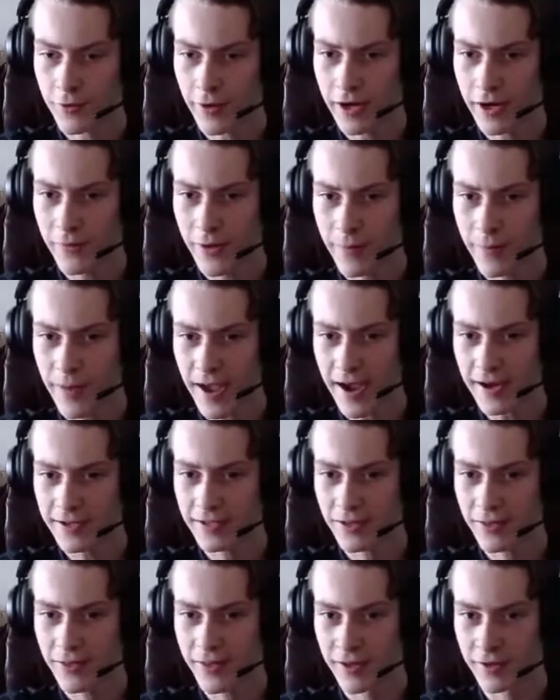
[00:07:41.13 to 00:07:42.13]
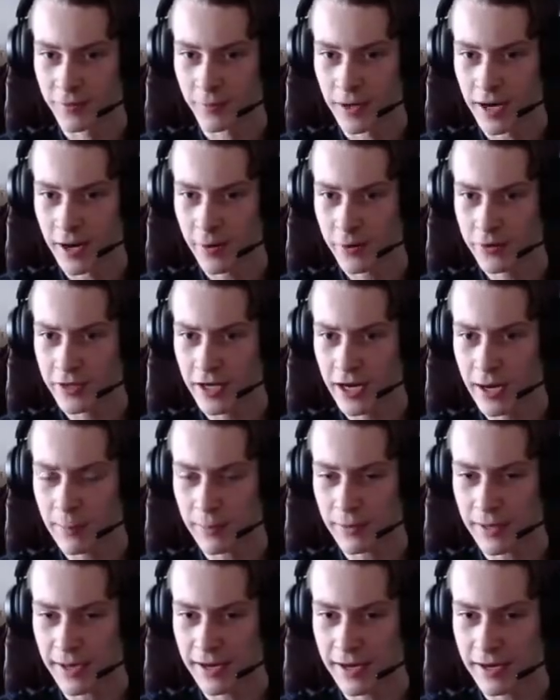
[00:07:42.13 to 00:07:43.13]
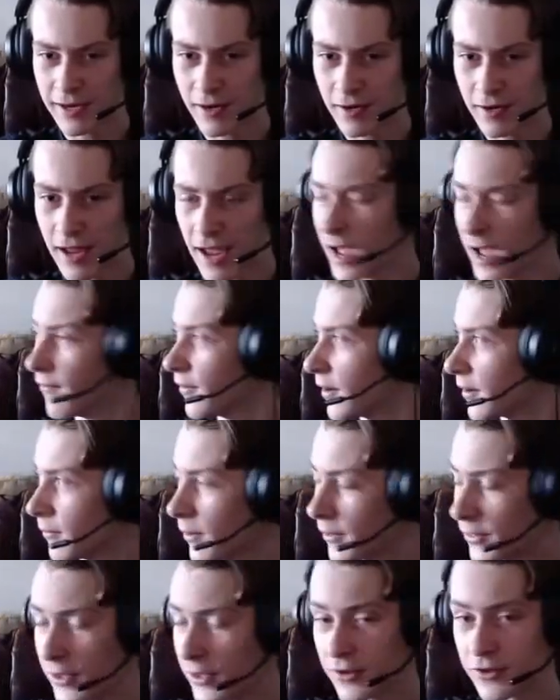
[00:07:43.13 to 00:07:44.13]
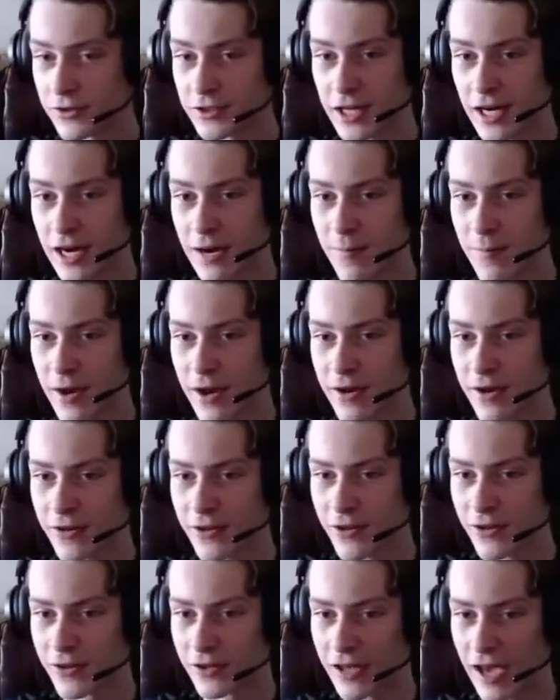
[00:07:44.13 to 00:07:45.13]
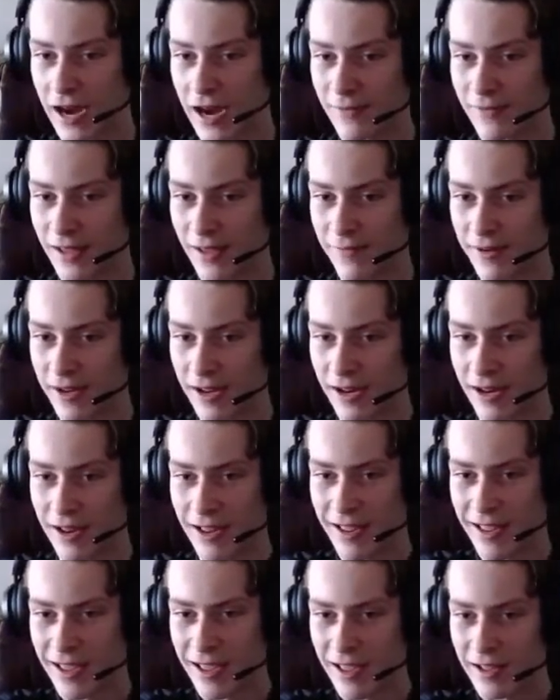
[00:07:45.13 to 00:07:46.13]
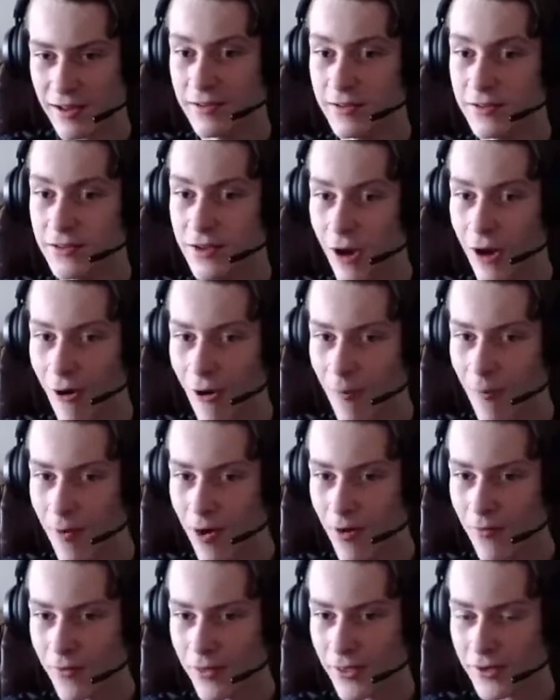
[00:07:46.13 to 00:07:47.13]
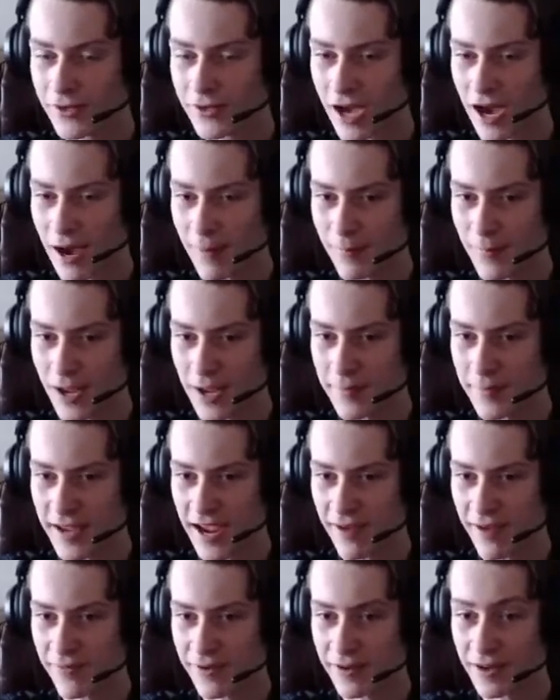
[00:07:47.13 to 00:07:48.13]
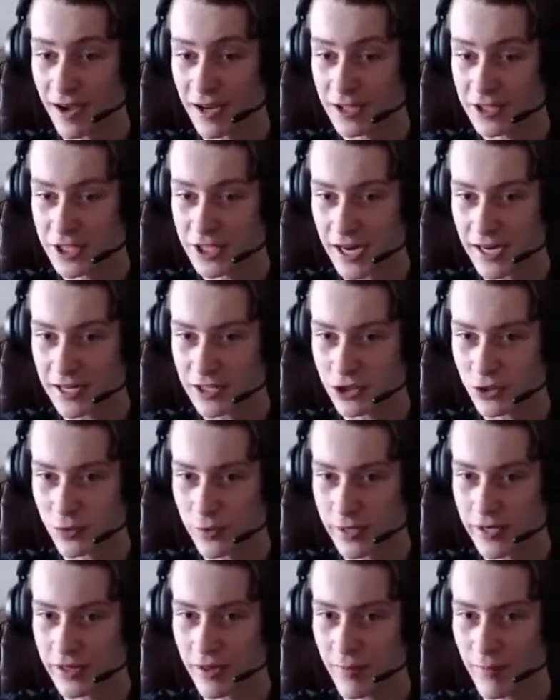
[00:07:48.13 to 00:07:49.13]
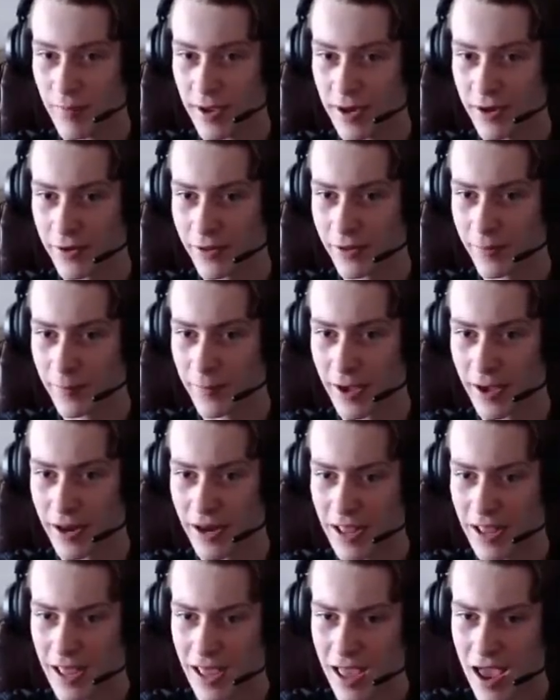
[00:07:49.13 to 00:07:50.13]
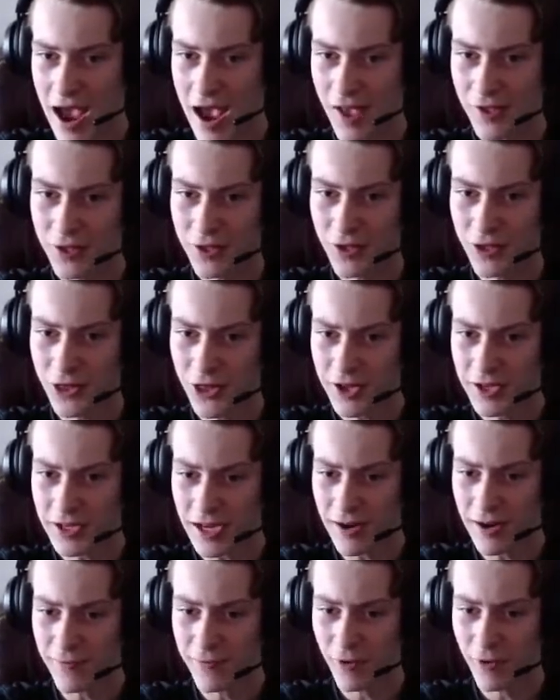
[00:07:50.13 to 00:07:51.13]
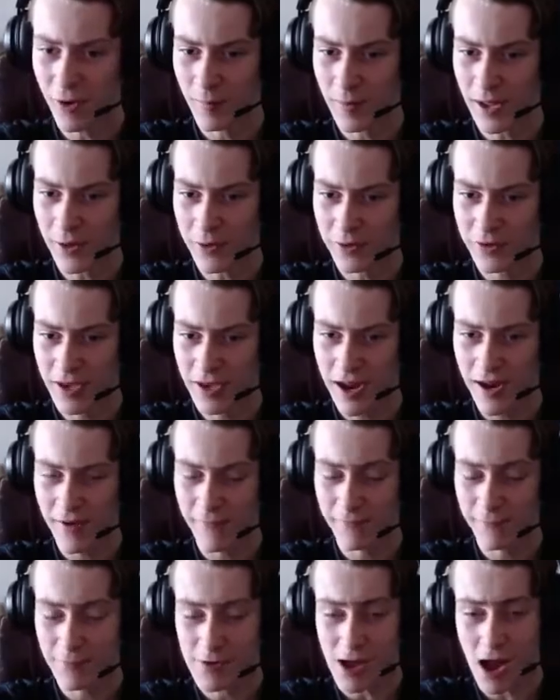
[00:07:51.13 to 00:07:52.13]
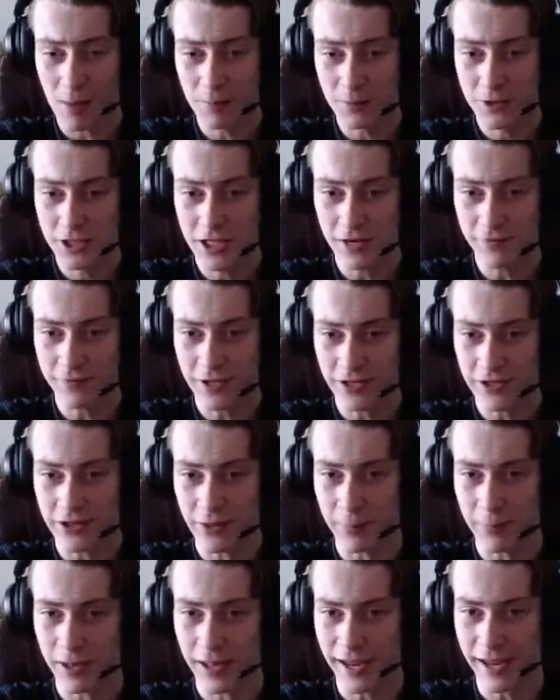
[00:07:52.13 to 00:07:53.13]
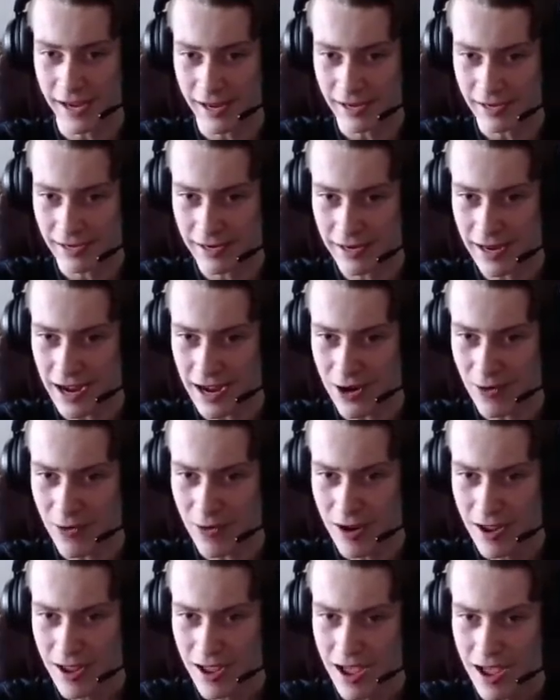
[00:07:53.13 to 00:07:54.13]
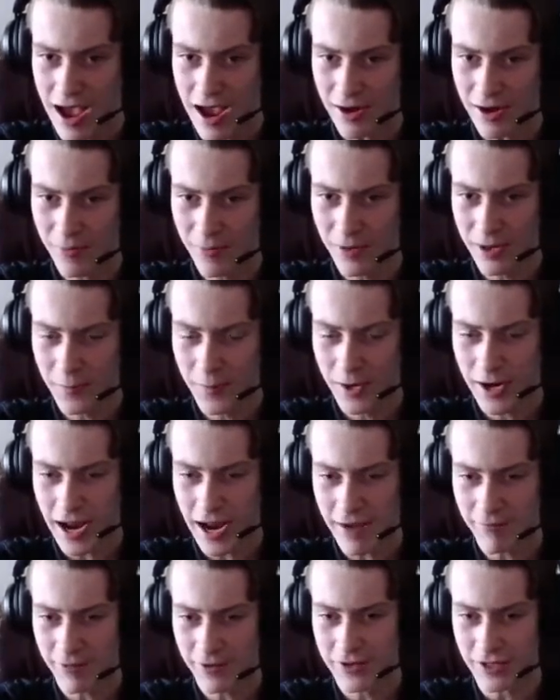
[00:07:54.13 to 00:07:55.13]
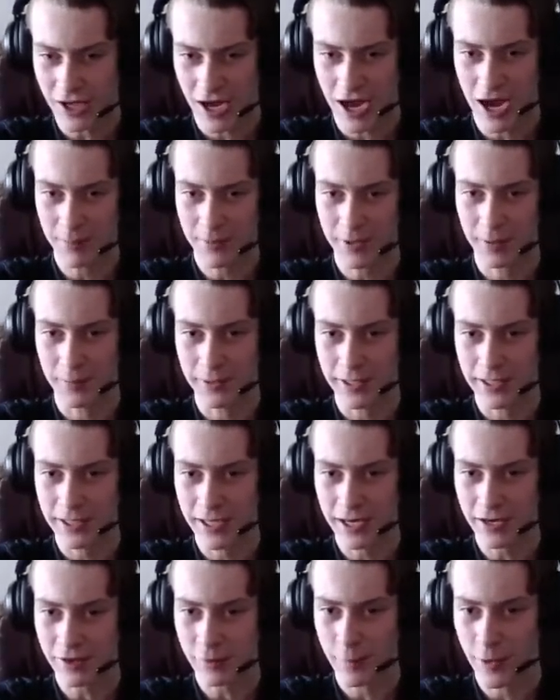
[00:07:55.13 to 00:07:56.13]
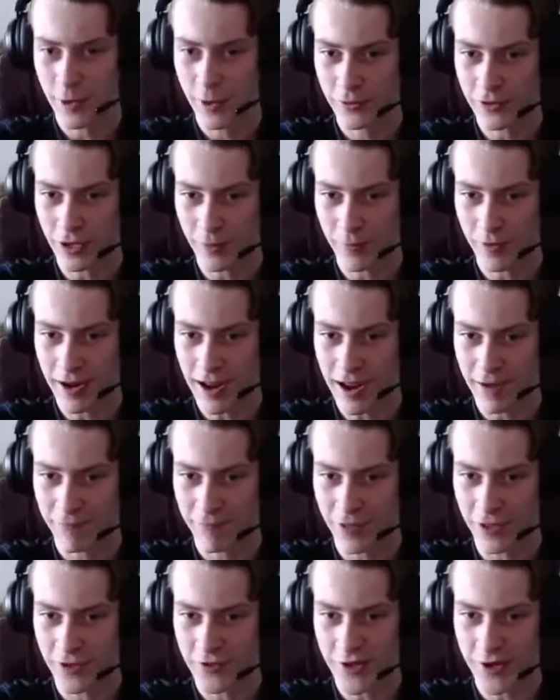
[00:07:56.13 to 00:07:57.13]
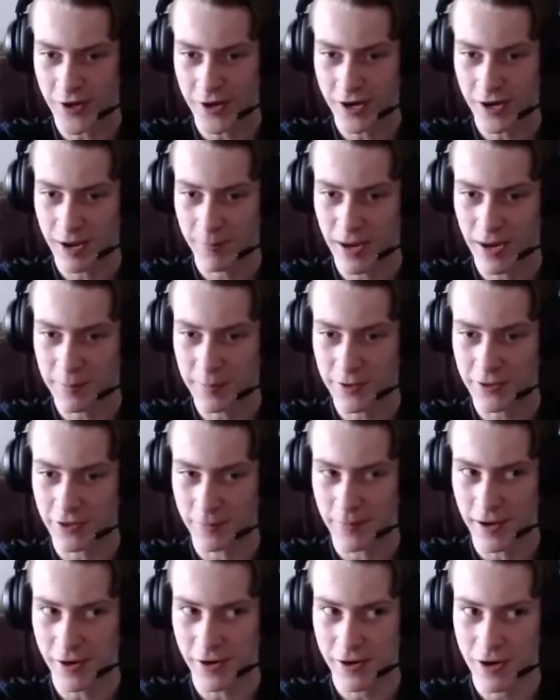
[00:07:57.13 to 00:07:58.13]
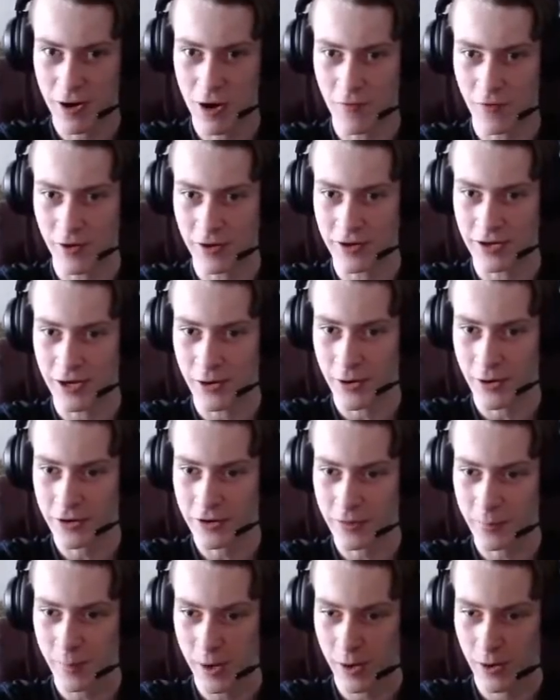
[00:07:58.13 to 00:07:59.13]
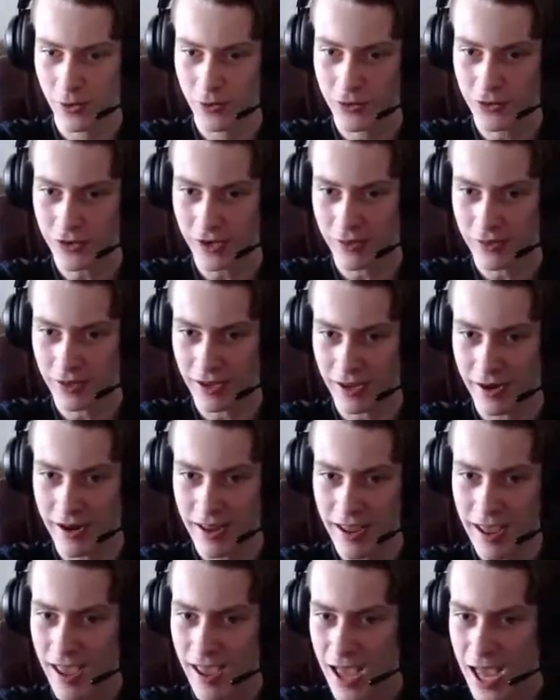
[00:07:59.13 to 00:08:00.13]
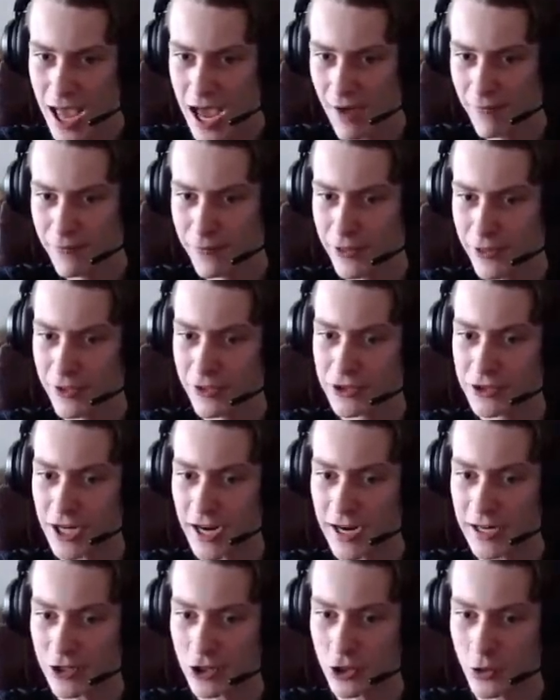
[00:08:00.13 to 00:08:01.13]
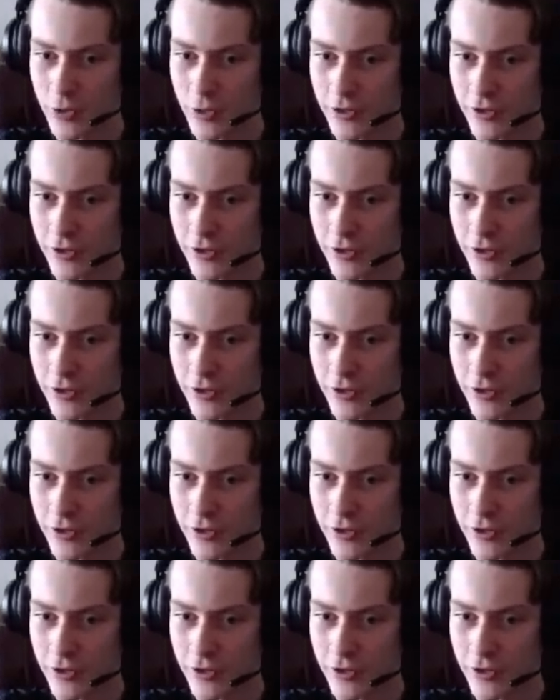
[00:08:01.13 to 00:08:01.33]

anyway, back to this. What I was kind of planning on having with this giant base is kind of having a dome over the top, maybe having a giant tree in the middle, but as this thing kind of formed, I was kind of shifting the plan, and now I don't really want to have the top completely exposed. I want to have this area, maybe some area over here exposed, and then have these giant tree